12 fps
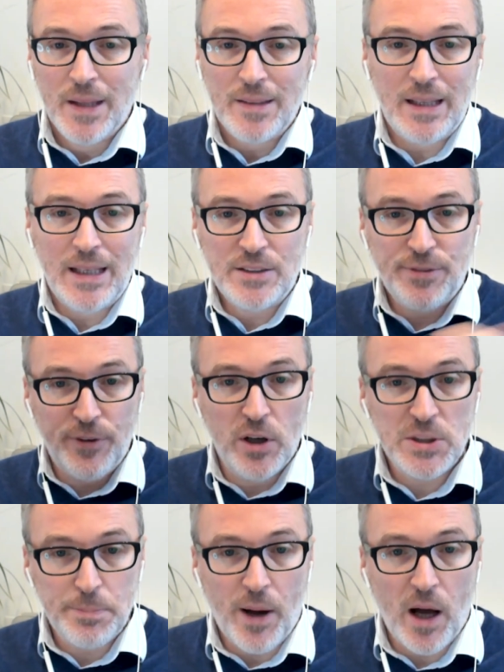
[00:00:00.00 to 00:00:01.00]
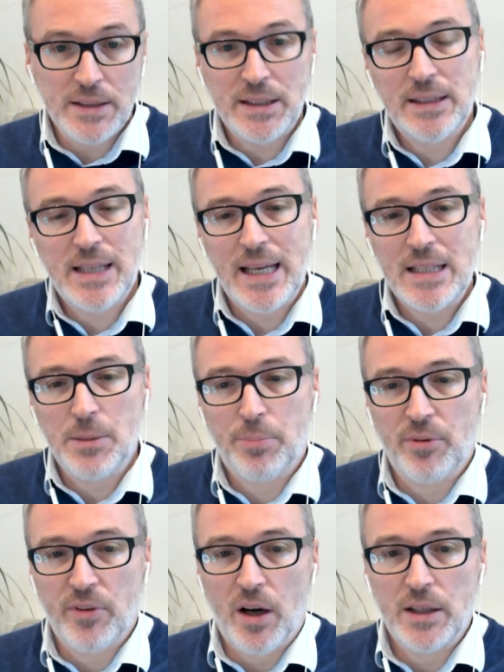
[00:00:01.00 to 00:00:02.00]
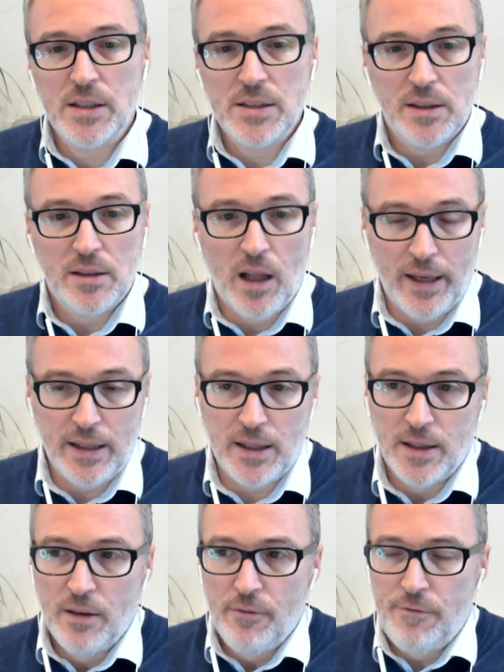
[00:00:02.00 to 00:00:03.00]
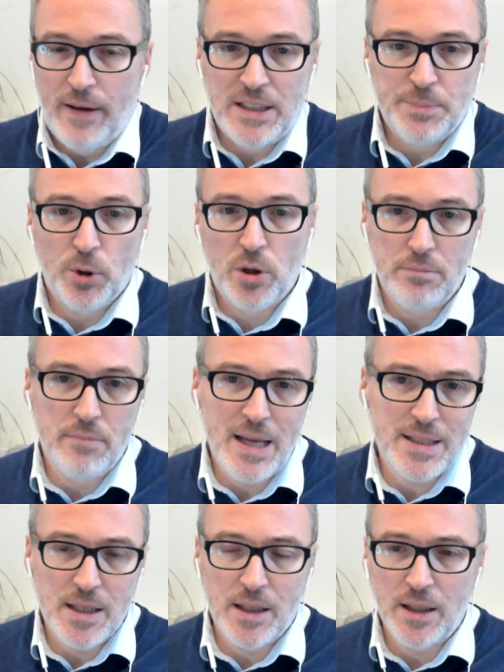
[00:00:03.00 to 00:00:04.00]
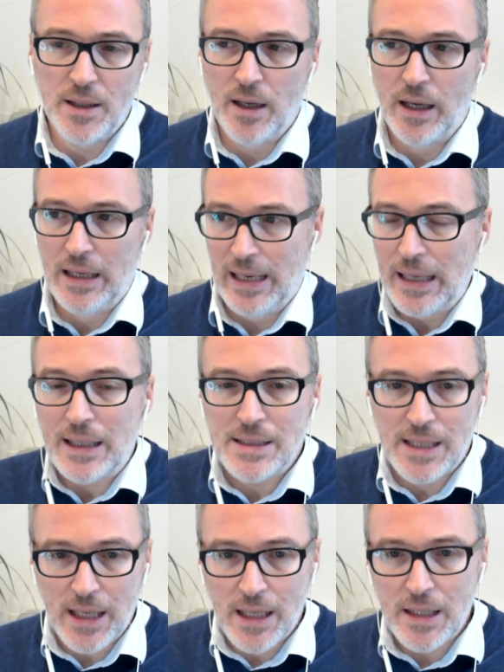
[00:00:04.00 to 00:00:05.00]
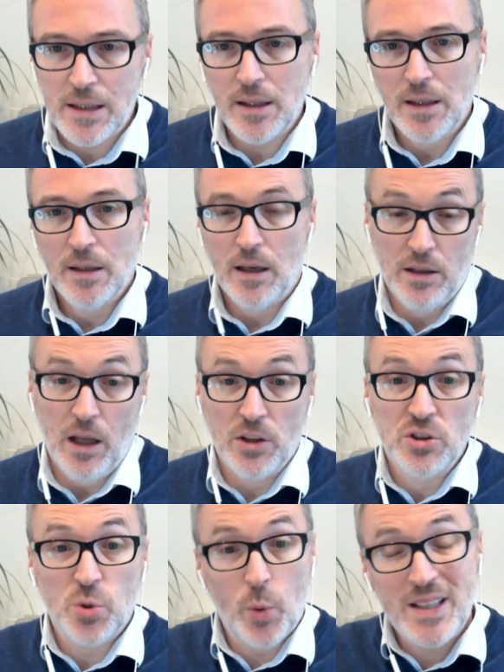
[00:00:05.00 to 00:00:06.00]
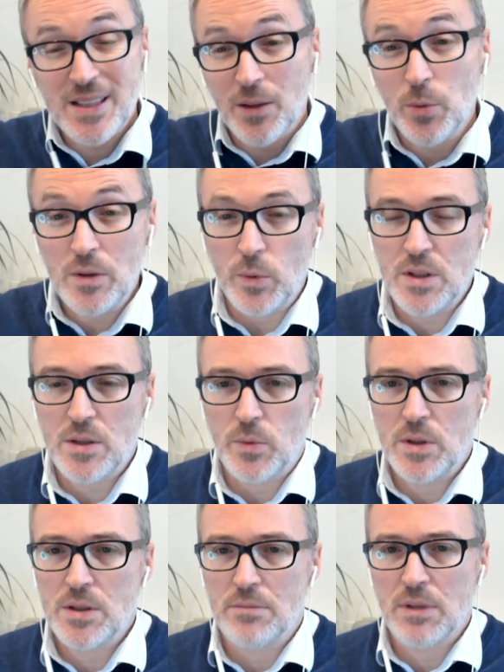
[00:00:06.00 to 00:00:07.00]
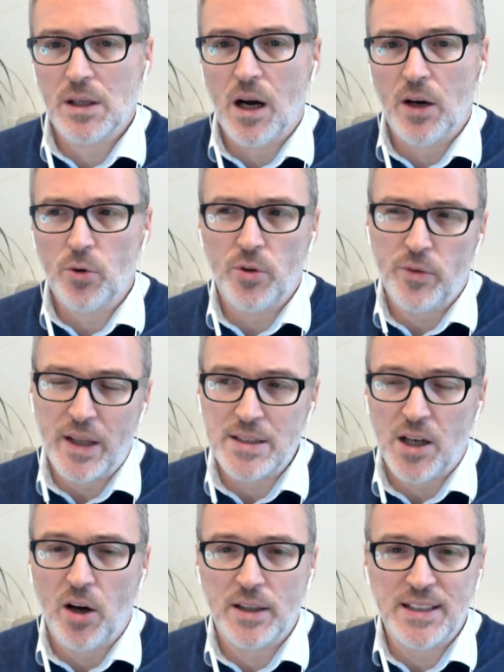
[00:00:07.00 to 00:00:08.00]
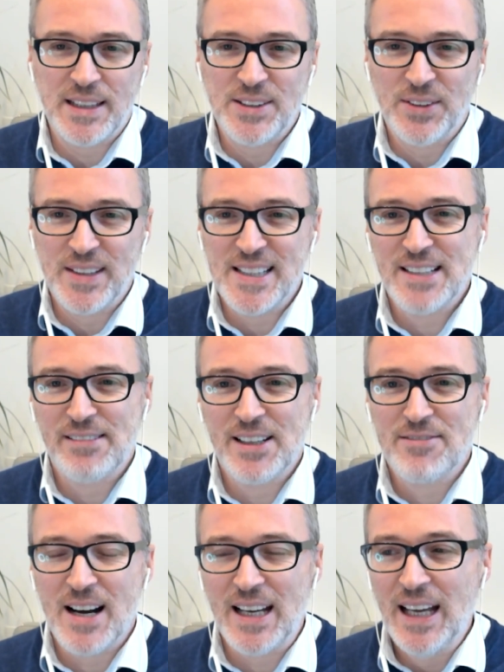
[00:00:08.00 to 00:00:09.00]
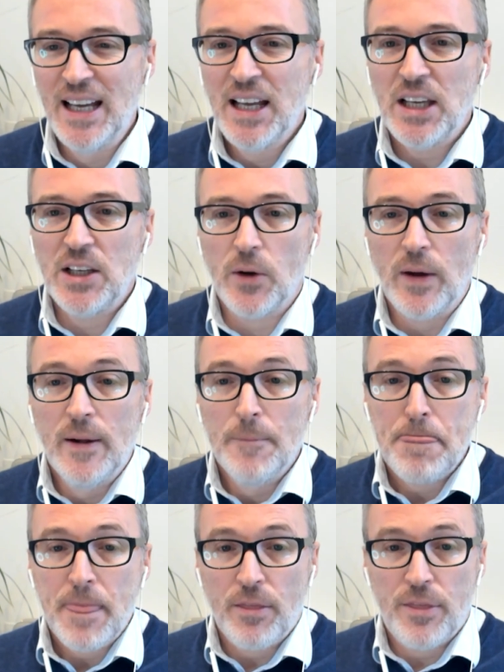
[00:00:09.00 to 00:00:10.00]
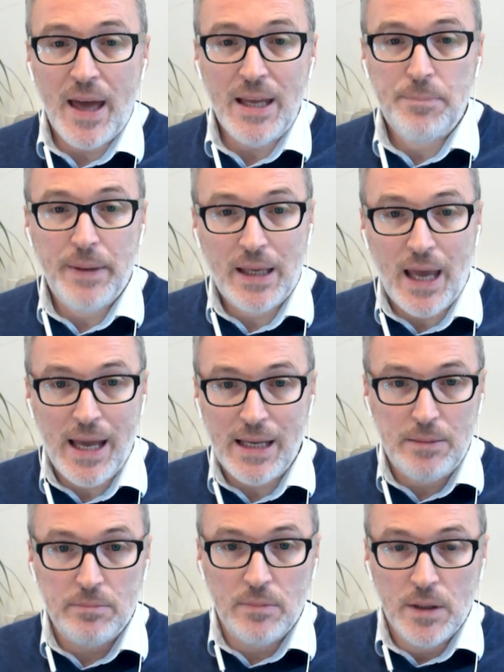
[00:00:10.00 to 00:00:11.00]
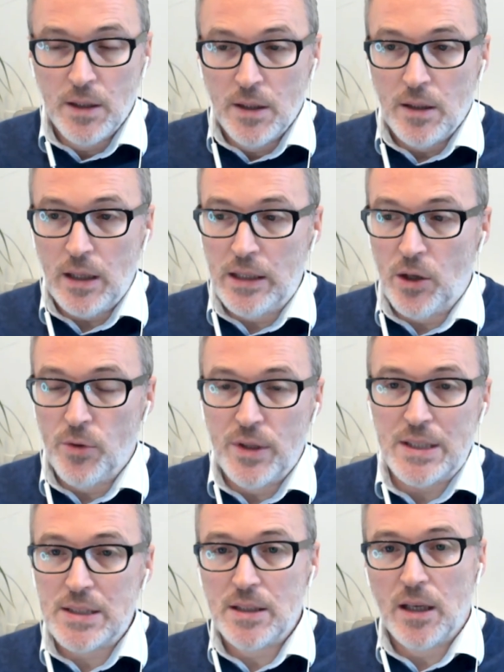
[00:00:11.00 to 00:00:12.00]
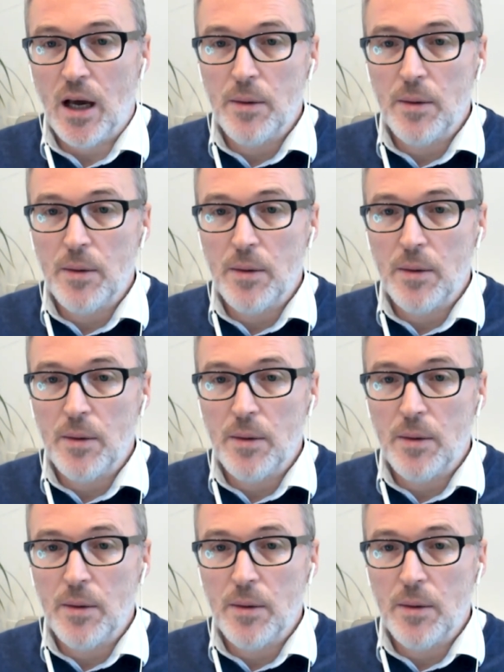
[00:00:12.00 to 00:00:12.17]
these first-party data providers like Facebook and Meta and LinkedIn and Twitter with some regard, although their targeting is not necessarily great, you know, they became, you know, this